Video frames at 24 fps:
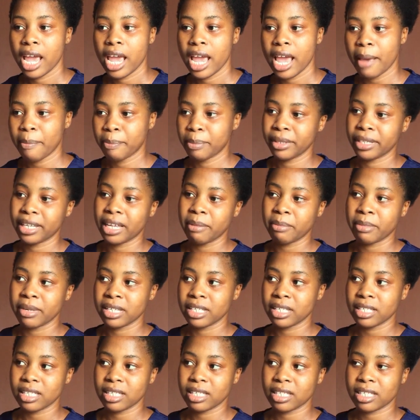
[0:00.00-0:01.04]

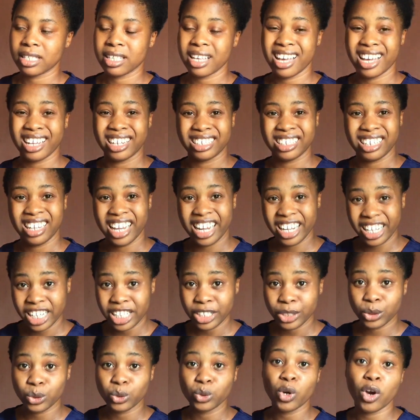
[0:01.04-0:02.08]
epidermis and a
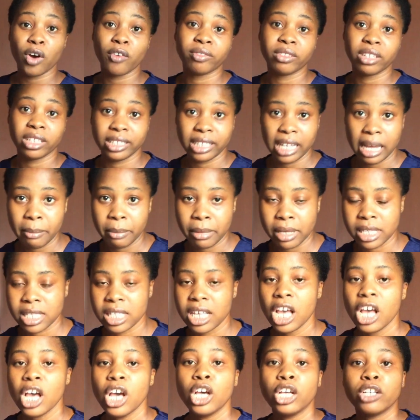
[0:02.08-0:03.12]
little of the dermis.
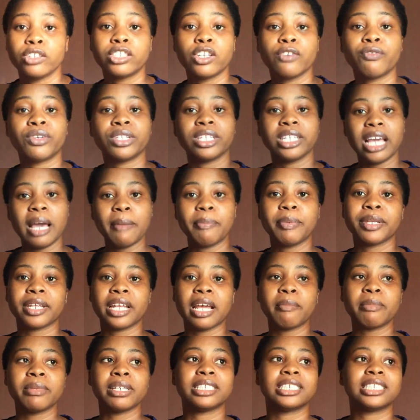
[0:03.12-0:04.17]
So for the
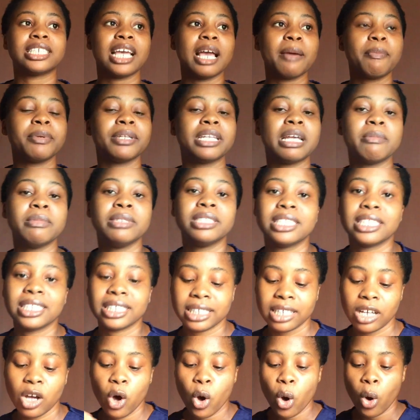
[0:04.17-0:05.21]
epidermis
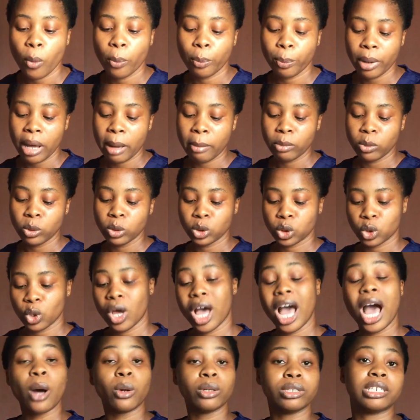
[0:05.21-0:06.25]
is the uppermost or
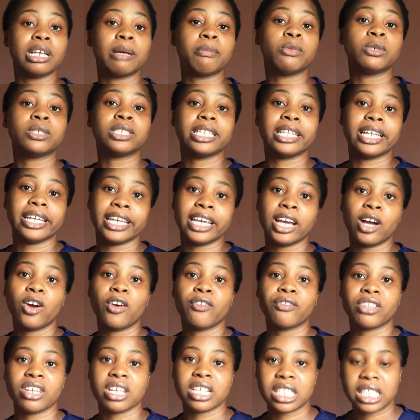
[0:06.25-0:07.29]
outermost layer
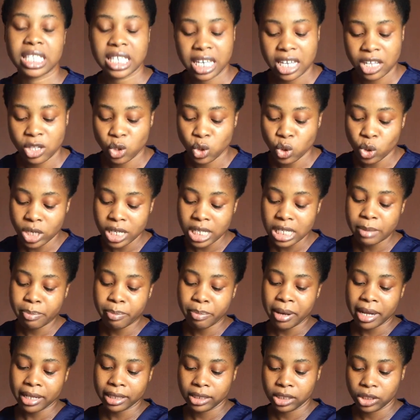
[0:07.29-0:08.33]
of the skin. So this
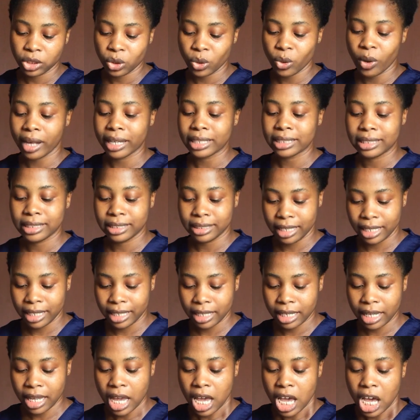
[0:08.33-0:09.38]
part you are
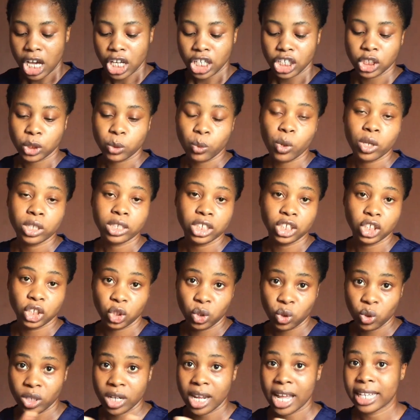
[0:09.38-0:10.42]
seeing is what
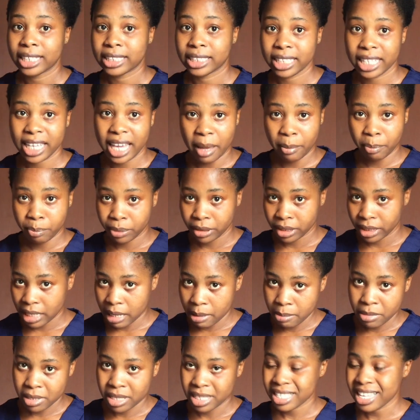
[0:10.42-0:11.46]
is known as the
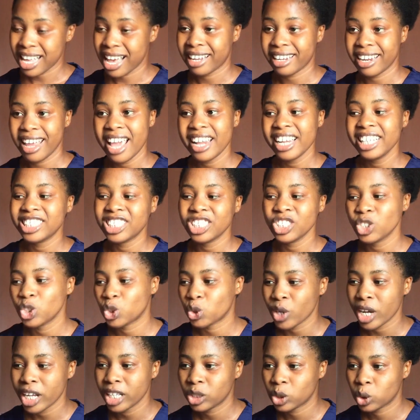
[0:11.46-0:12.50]
epidermis, and anything you
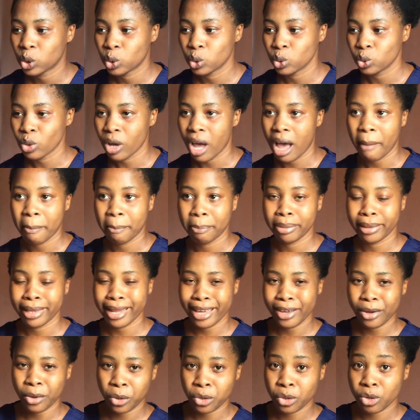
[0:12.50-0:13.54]
try to
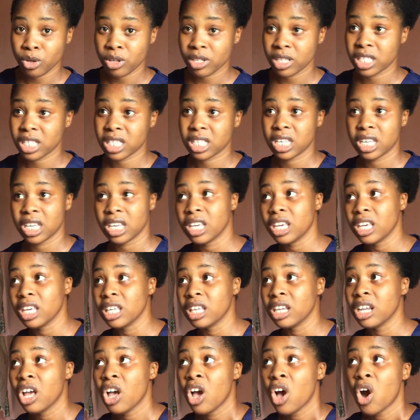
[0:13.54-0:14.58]
apply on your
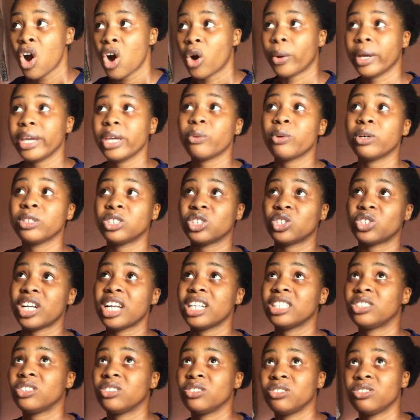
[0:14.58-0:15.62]
skin, or when you want to
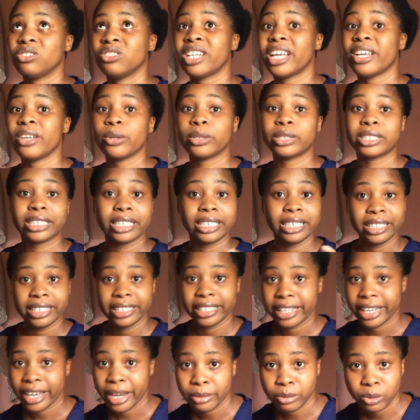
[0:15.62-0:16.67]
try to do that your
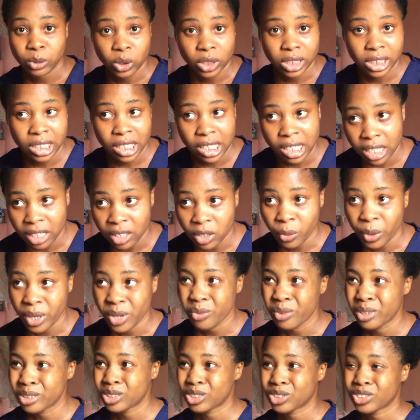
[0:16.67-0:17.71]
skincare routine, or when
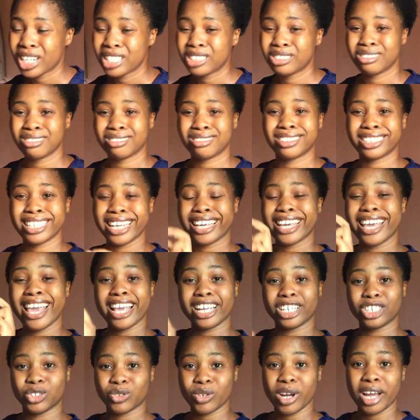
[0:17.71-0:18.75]
you want to try to take
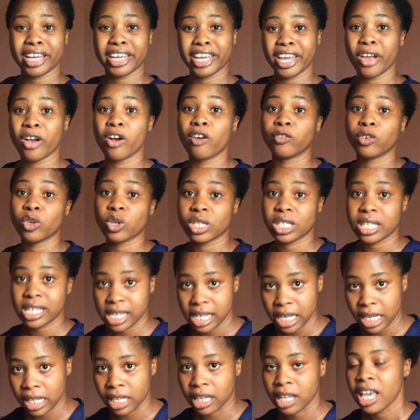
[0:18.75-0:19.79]
extra care of your
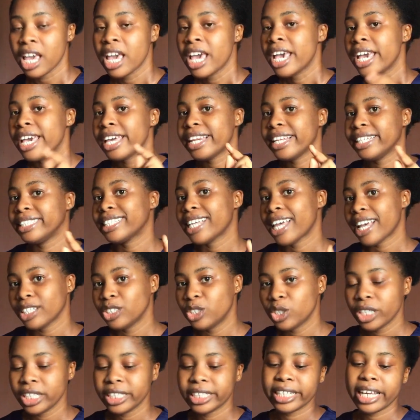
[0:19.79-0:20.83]
skin, it is
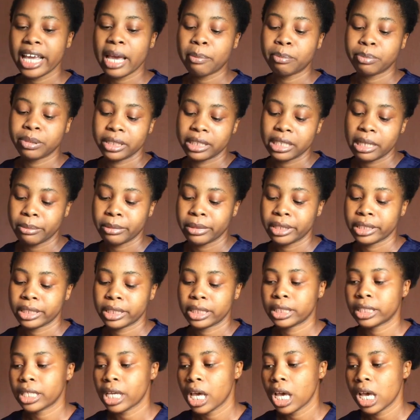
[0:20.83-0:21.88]
actually the
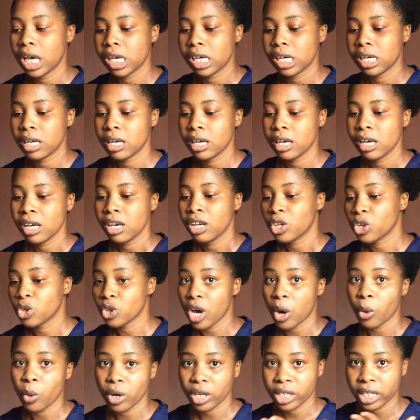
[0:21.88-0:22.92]
epidermis
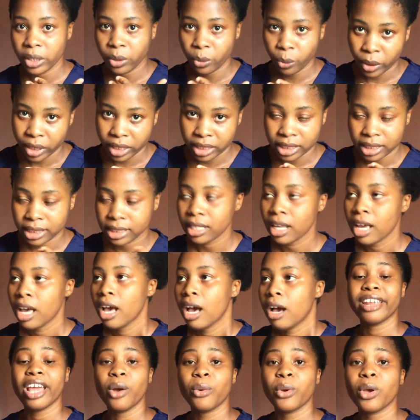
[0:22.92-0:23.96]
you're working with. And then we